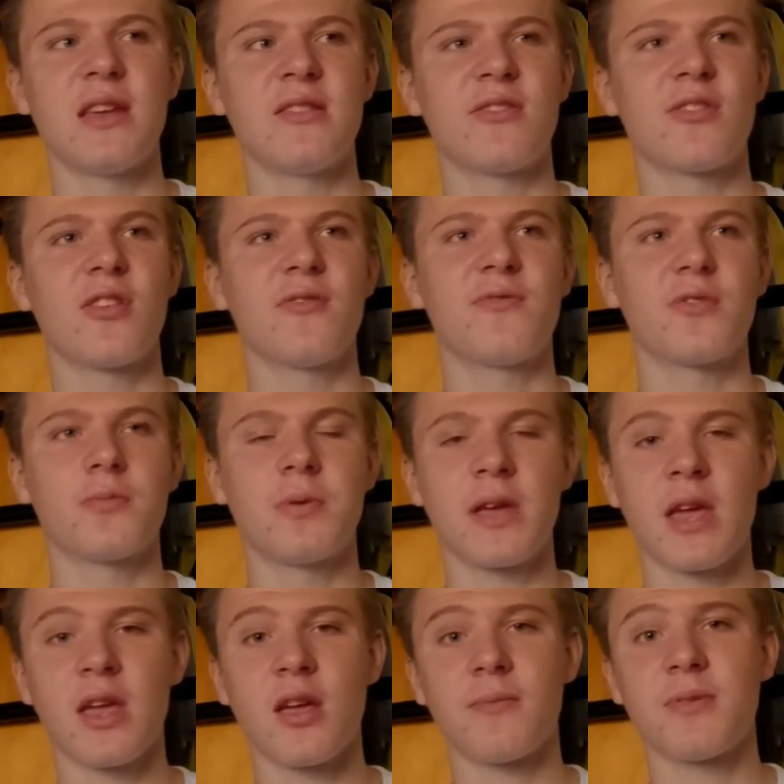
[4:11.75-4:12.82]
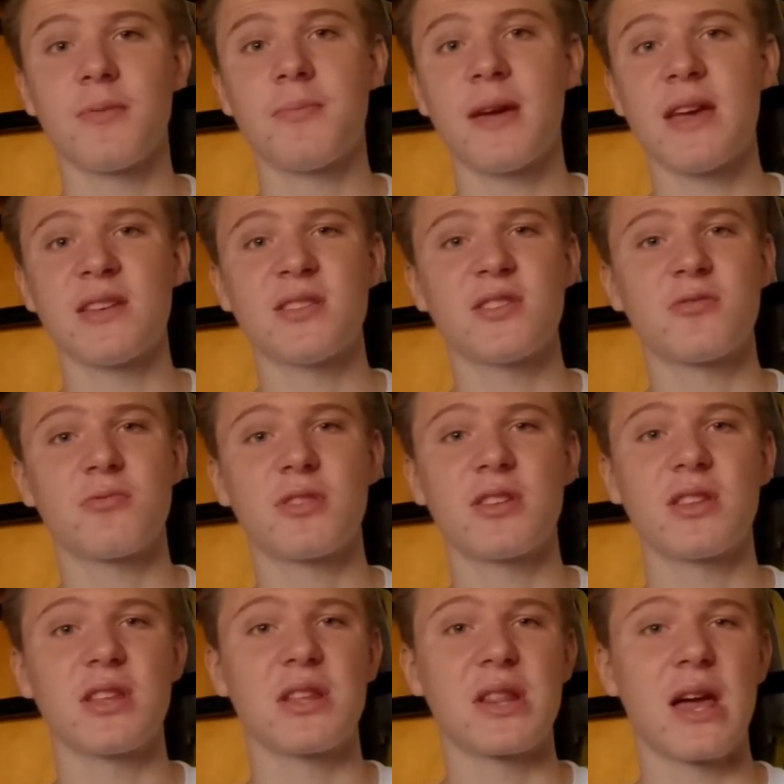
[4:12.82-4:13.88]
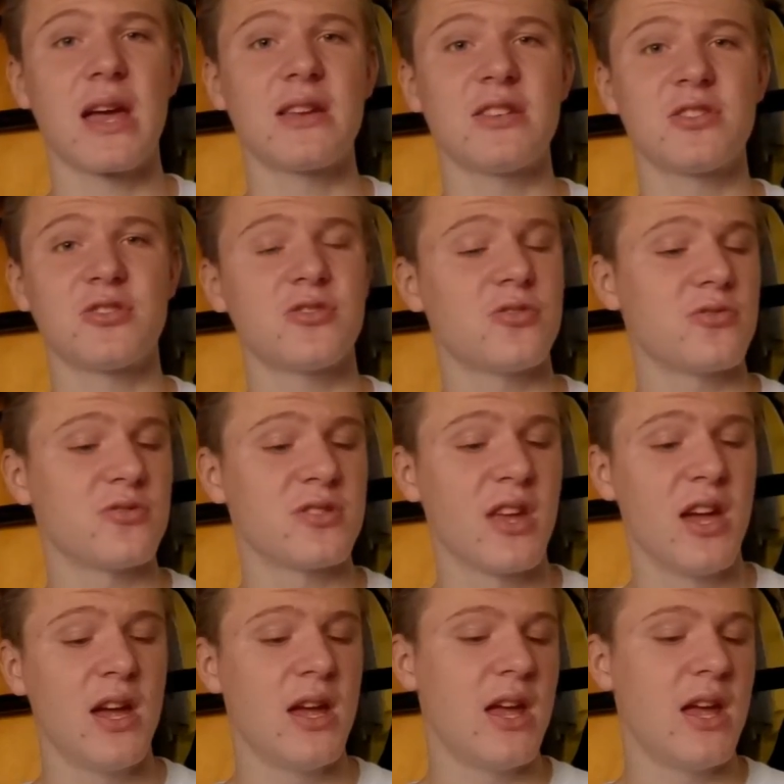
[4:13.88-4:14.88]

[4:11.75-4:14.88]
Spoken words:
It's good for picking up the pace. It's one of the lightest shoes